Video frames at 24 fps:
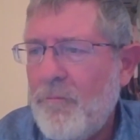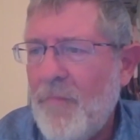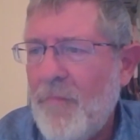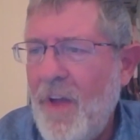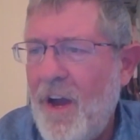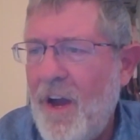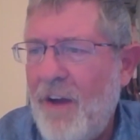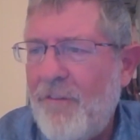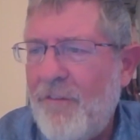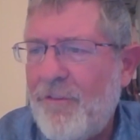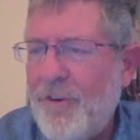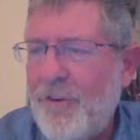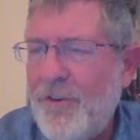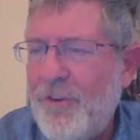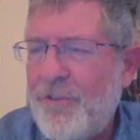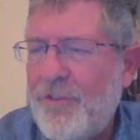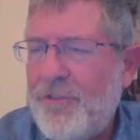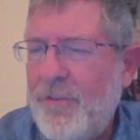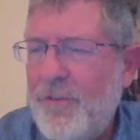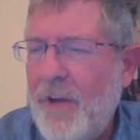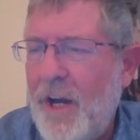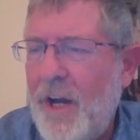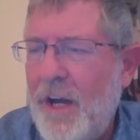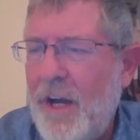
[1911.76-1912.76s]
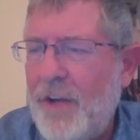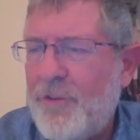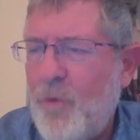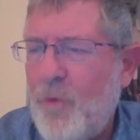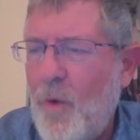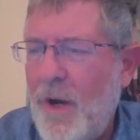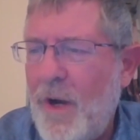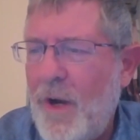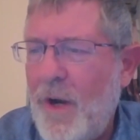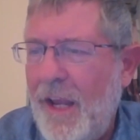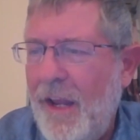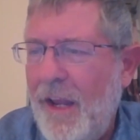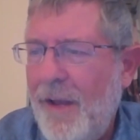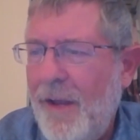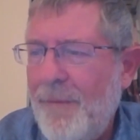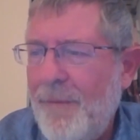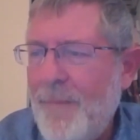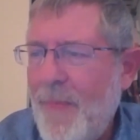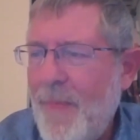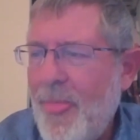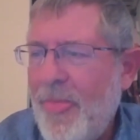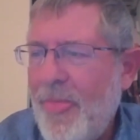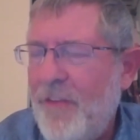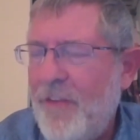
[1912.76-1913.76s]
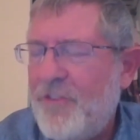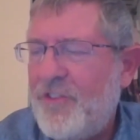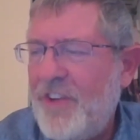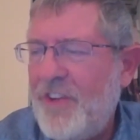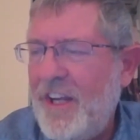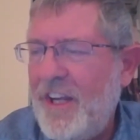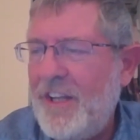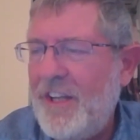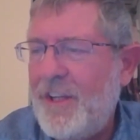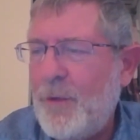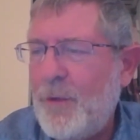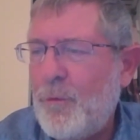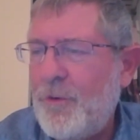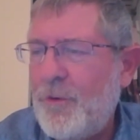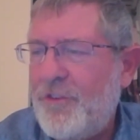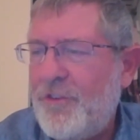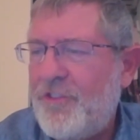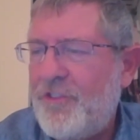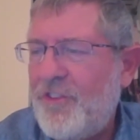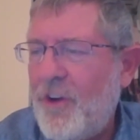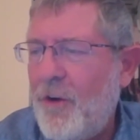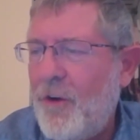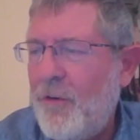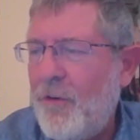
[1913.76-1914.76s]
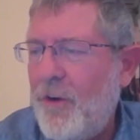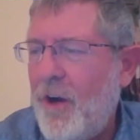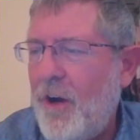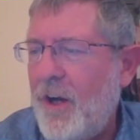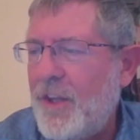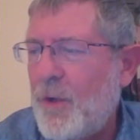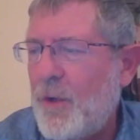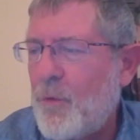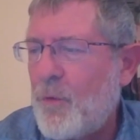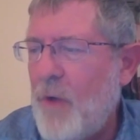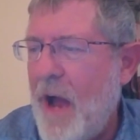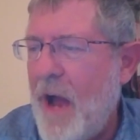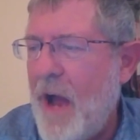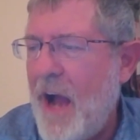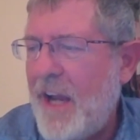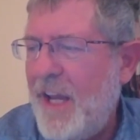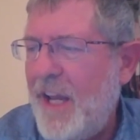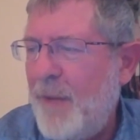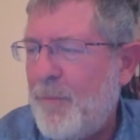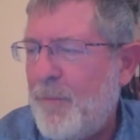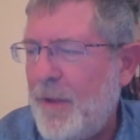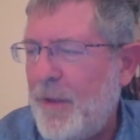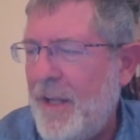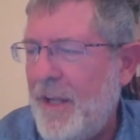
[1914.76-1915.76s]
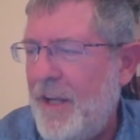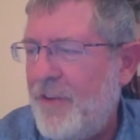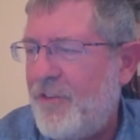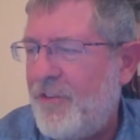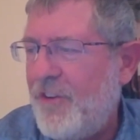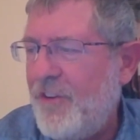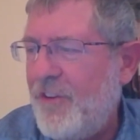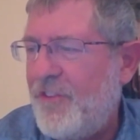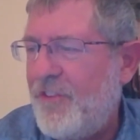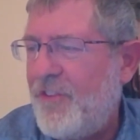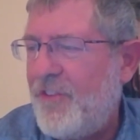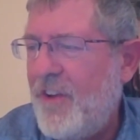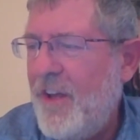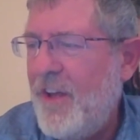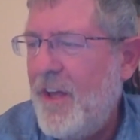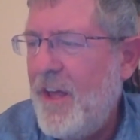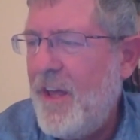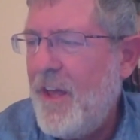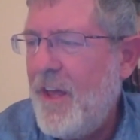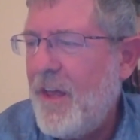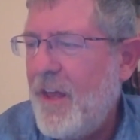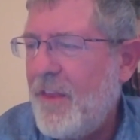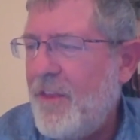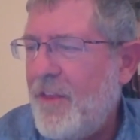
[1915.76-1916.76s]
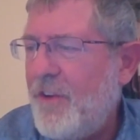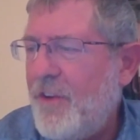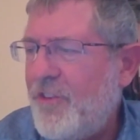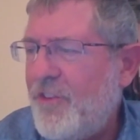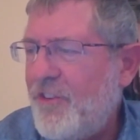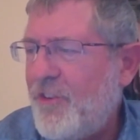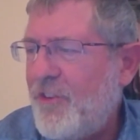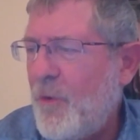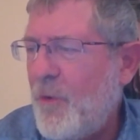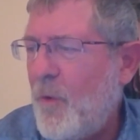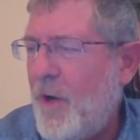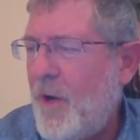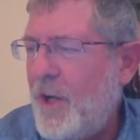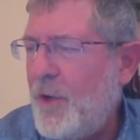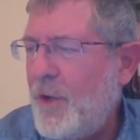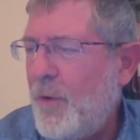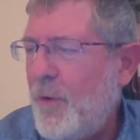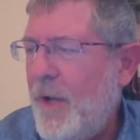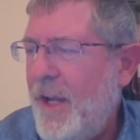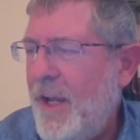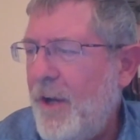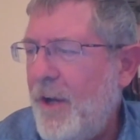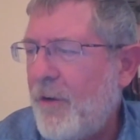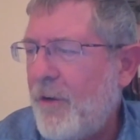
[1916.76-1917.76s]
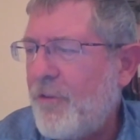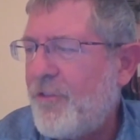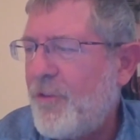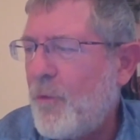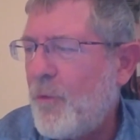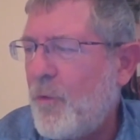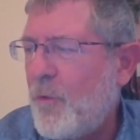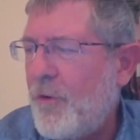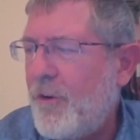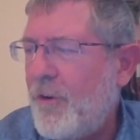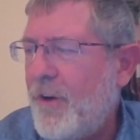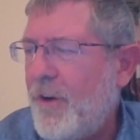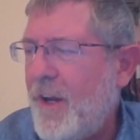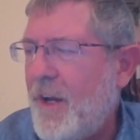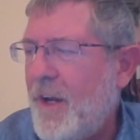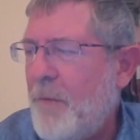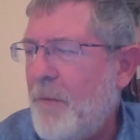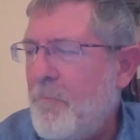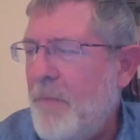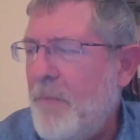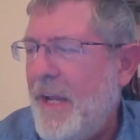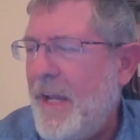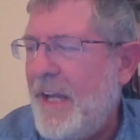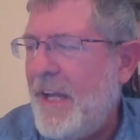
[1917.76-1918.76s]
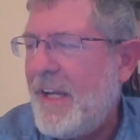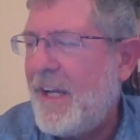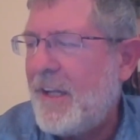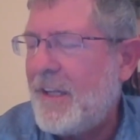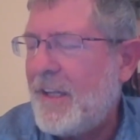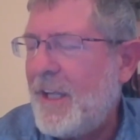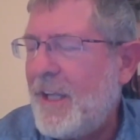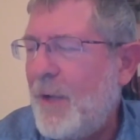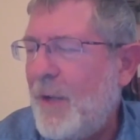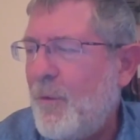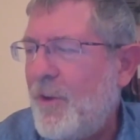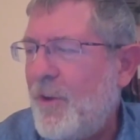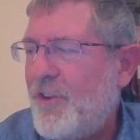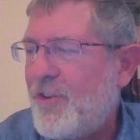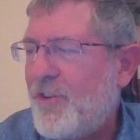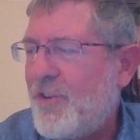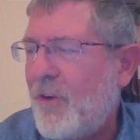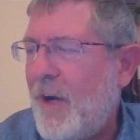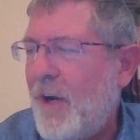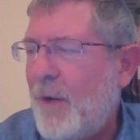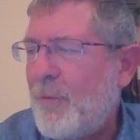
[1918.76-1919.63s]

Verse 20. The seed that was sown on the rocky places. This is the one who hears the word and immediately with joy